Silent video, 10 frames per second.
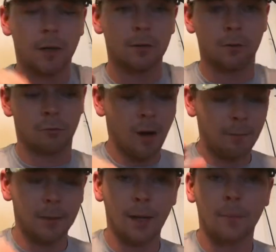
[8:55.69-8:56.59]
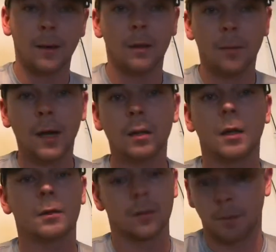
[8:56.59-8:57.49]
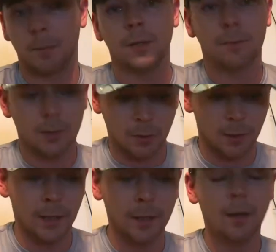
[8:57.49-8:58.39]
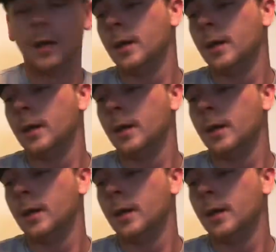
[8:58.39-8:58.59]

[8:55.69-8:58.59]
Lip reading: it and just drop it down by the pylons, and the pinfish will eat it.